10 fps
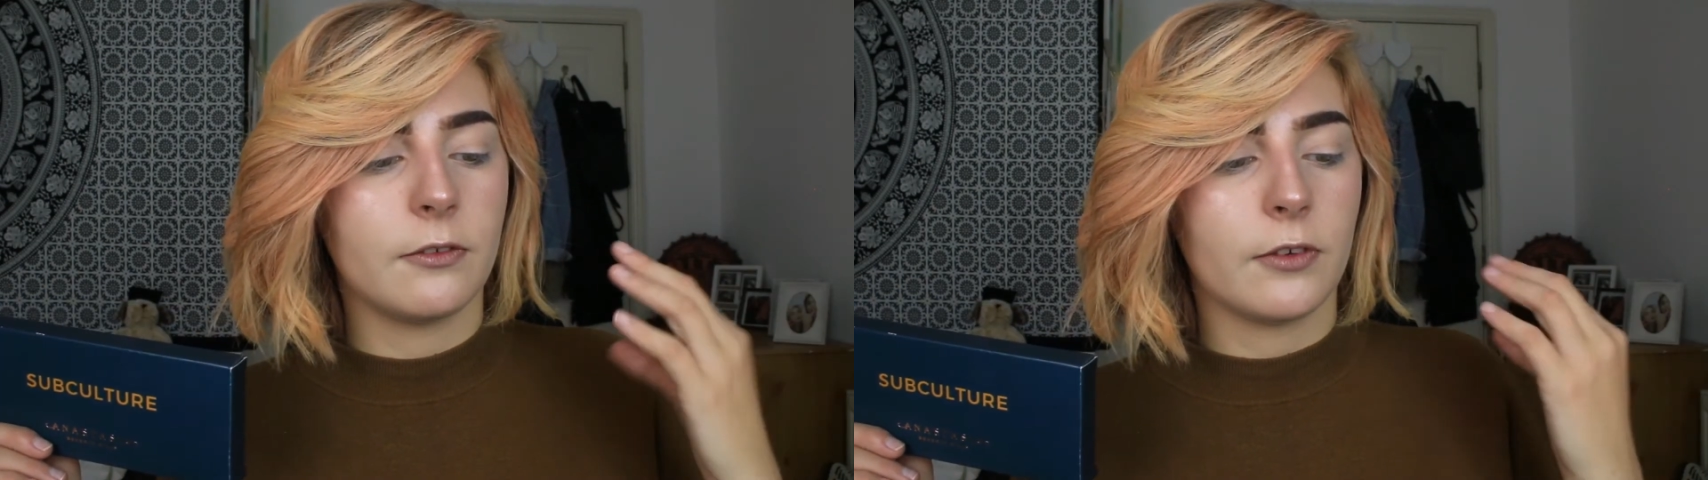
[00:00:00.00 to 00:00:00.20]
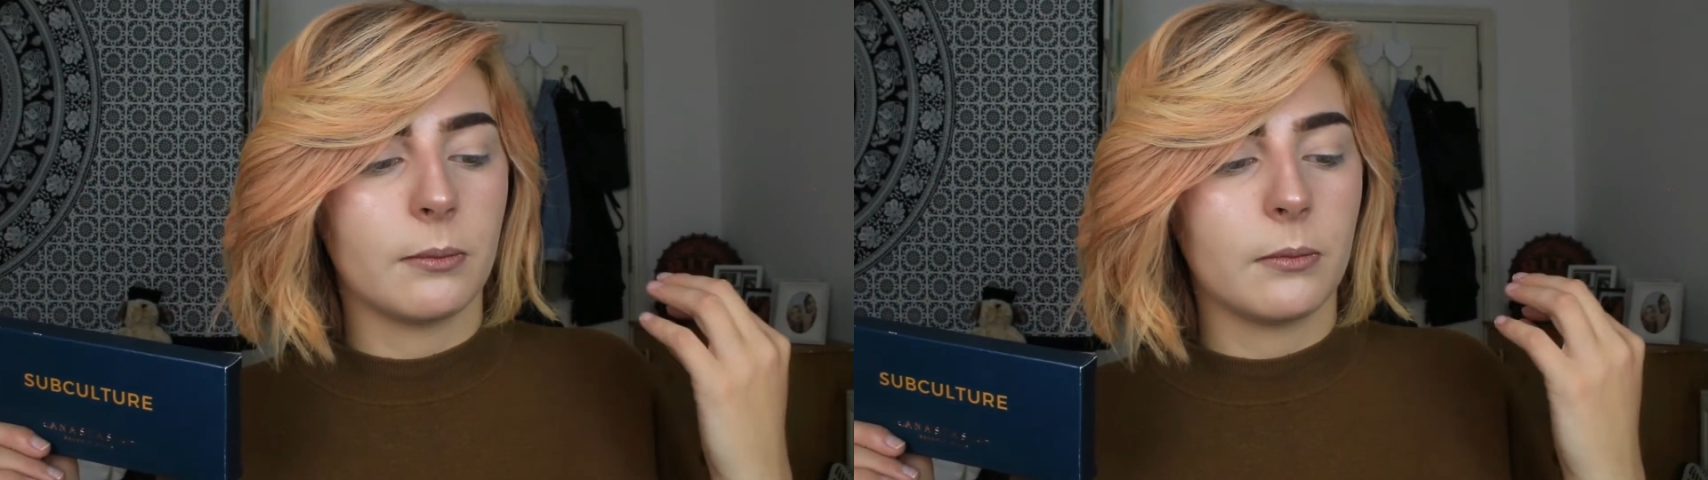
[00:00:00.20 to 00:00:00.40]

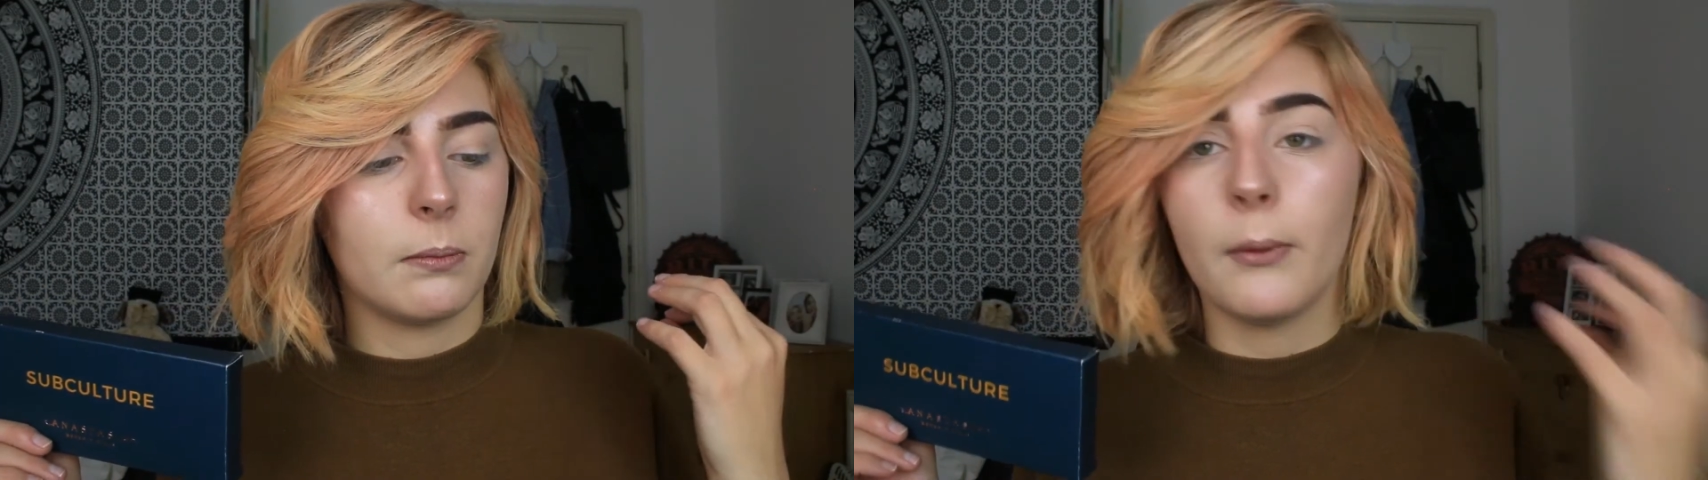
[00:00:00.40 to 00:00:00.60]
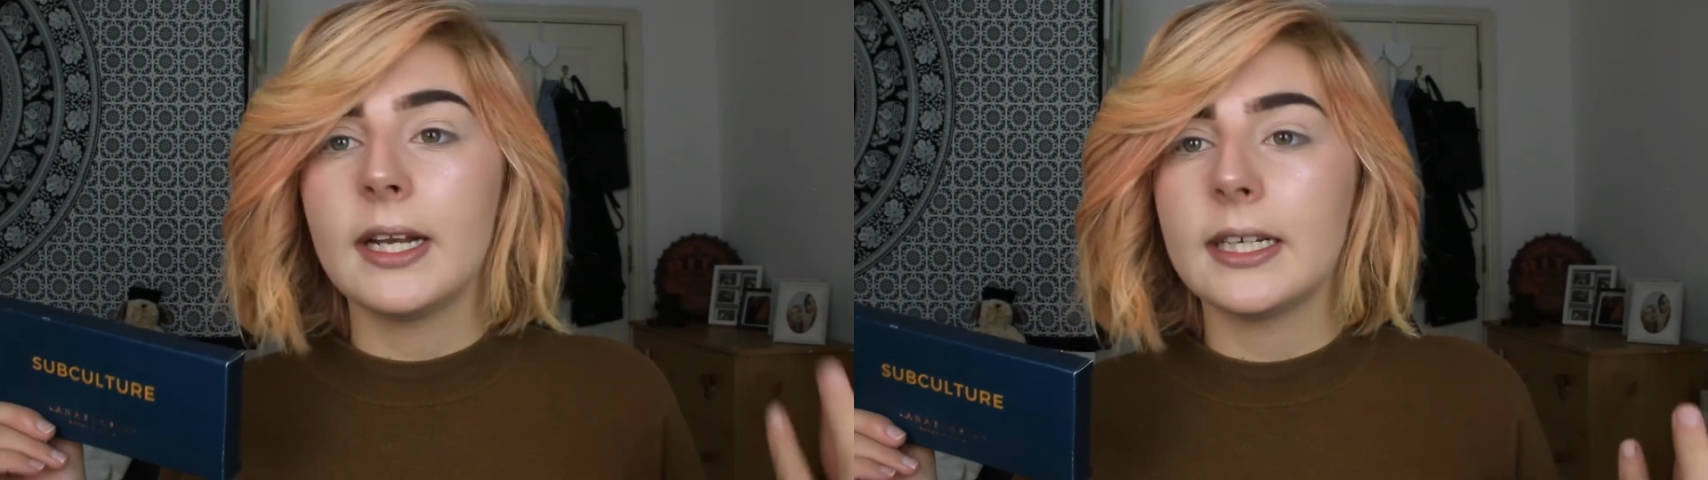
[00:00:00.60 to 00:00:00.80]
from
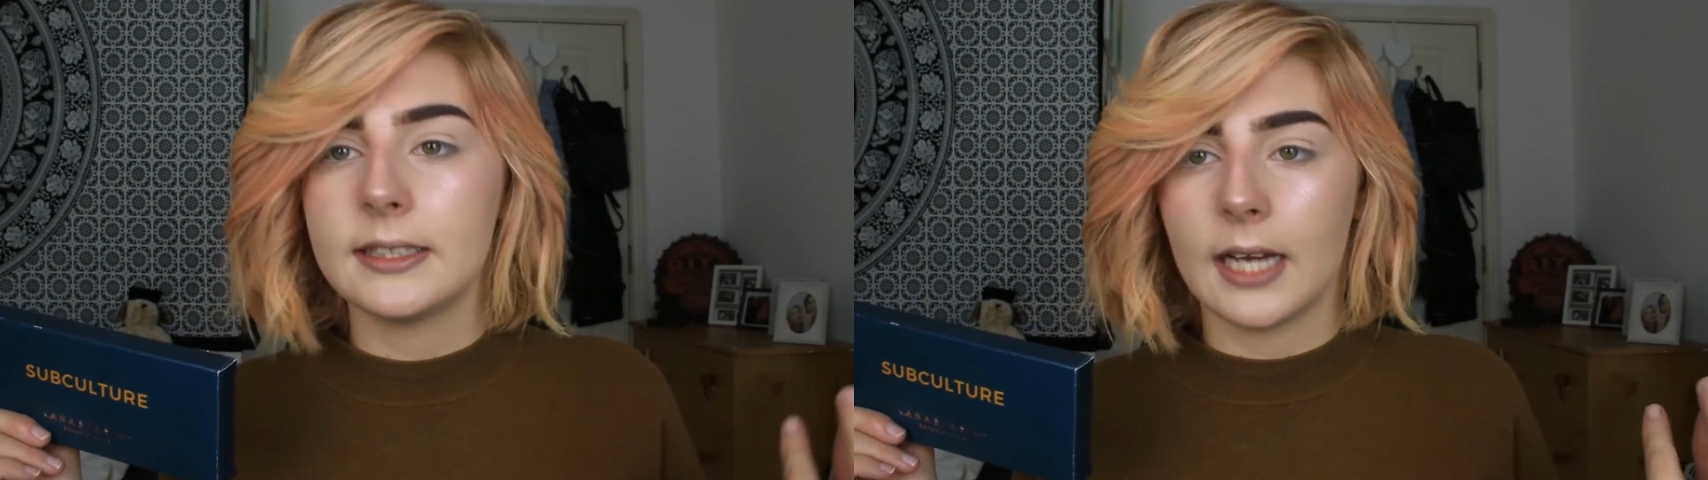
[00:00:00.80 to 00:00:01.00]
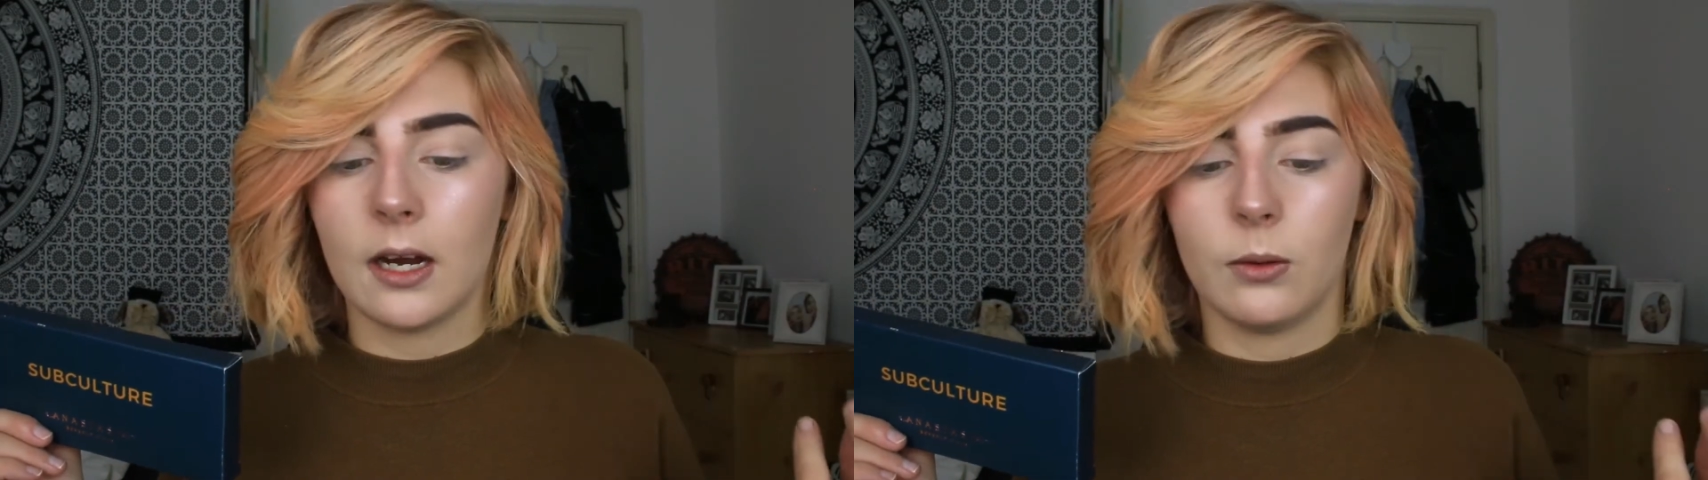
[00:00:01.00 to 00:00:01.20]
boiling
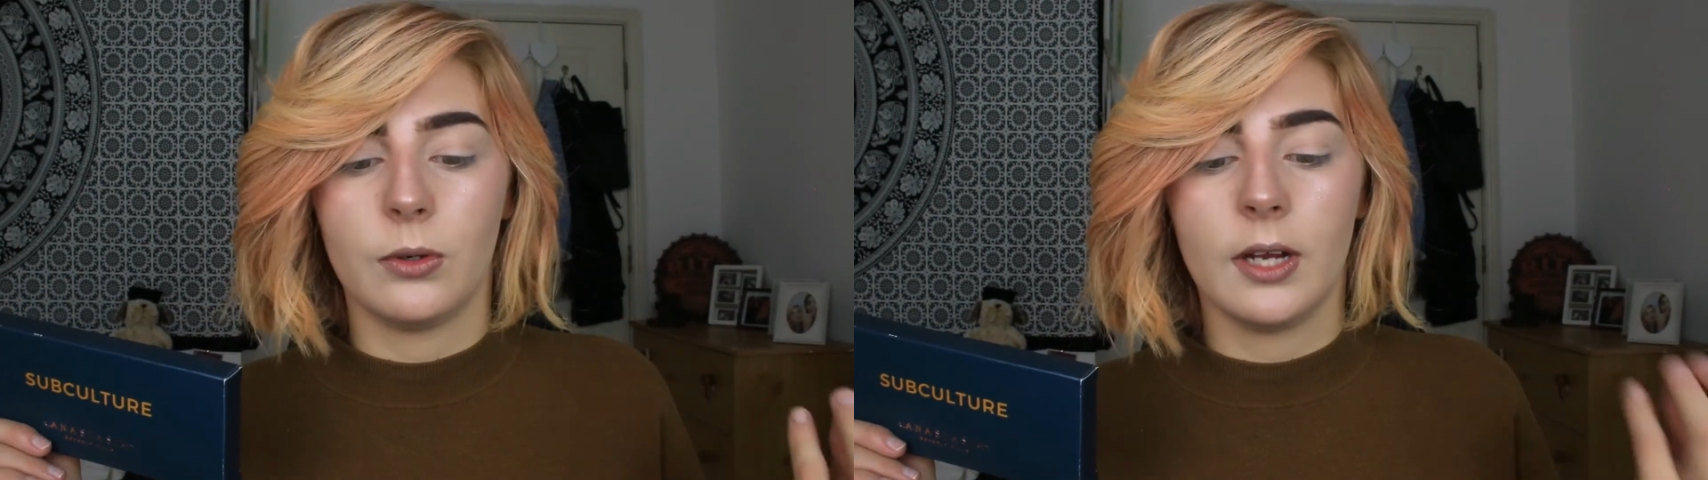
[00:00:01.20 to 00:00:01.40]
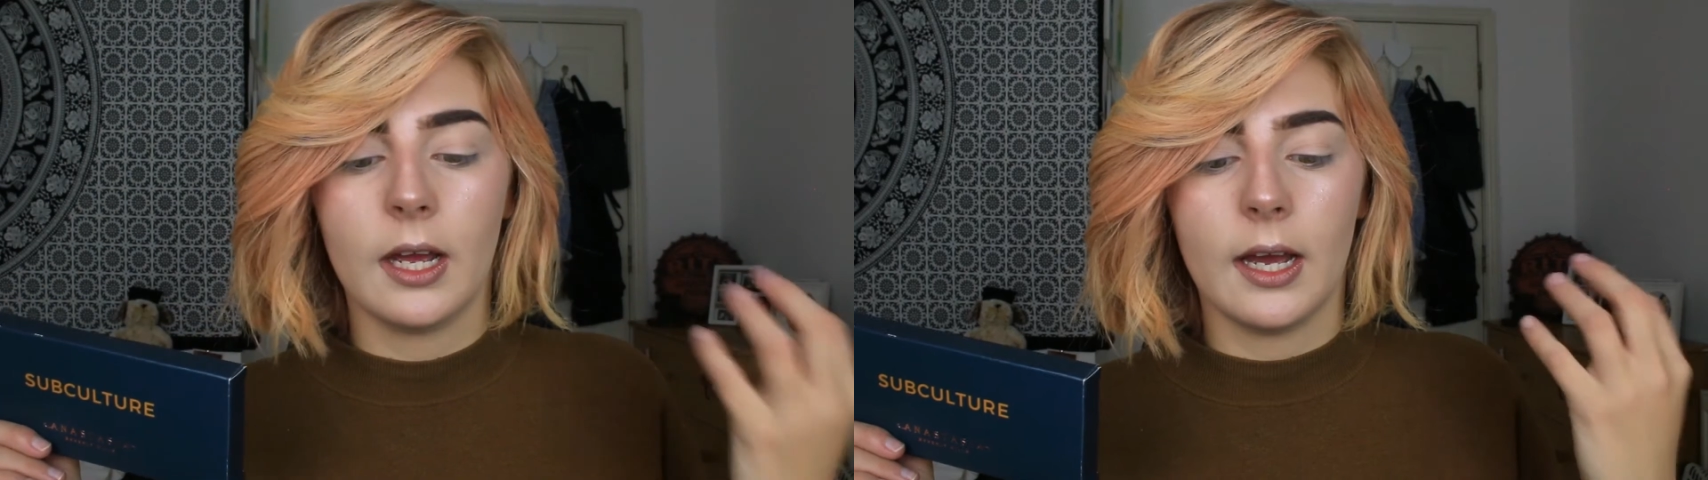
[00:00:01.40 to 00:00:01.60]
down